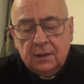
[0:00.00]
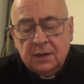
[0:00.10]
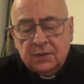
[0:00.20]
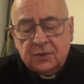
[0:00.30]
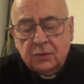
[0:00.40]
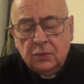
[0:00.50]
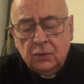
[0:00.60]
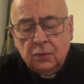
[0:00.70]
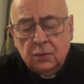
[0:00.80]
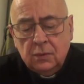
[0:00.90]
The
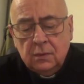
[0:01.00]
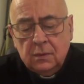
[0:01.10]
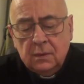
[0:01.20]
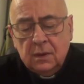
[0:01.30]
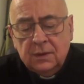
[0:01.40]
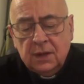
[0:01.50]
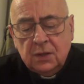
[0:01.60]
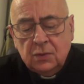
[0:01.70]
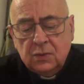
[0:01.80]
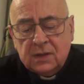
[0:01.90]
true, the
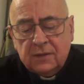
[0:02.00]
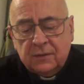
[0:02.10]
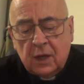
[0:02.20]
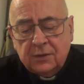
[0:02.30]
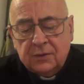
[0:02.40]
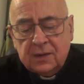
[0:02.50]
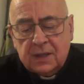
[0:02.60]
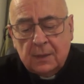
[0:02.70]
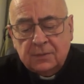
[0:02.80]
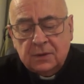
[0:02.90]
use of
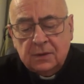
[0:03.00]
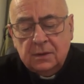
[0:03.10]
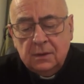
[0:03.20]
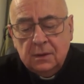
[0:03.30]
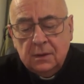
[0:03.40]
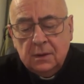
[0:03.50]
contraception